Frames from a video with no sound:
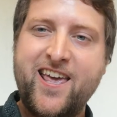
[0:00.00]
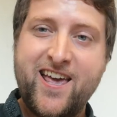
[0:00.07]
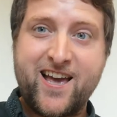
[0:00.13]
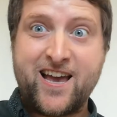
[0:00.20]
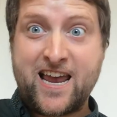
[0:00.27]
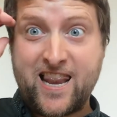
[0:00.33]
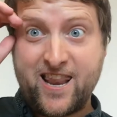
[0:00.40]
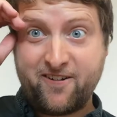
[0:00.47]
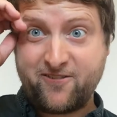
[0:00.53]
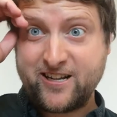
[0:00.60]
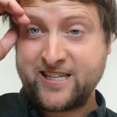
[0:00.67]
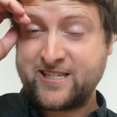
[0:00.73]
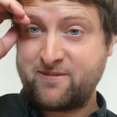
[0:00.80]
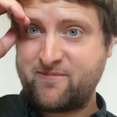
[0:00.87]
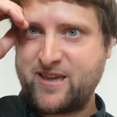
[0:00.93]
Uh, lovely
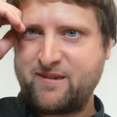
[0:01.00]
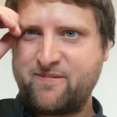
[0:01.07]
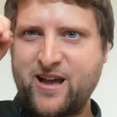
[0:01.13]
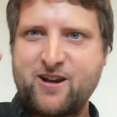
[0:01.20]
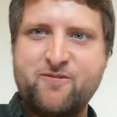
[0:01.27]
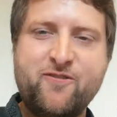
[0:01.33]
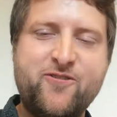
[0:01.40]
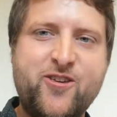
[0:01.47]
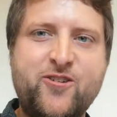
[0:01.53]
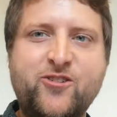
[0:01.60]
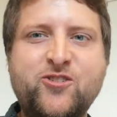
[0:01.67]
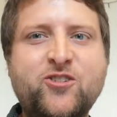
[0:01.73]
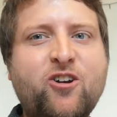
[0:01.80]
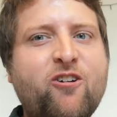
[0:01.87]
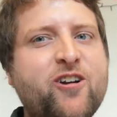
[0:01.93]
to be back with you.
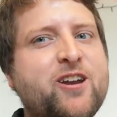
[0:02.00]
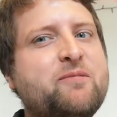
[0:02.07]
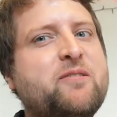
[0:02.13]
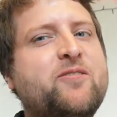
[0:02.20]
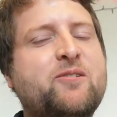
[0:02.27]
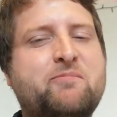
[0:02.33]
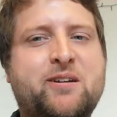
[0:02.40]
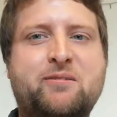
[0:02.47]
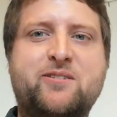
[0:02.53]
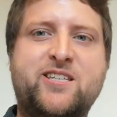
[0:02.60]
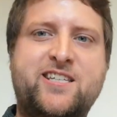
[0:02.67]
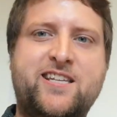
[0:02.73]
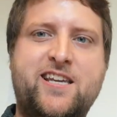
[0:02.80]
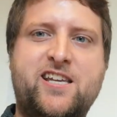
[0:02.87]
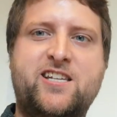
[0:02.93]
Sorry we've not been able to
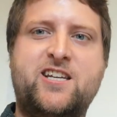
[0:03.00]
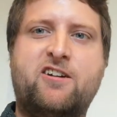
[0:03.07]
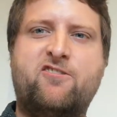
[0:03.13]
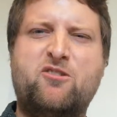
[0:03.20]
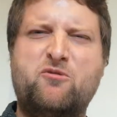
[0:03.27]
see each other.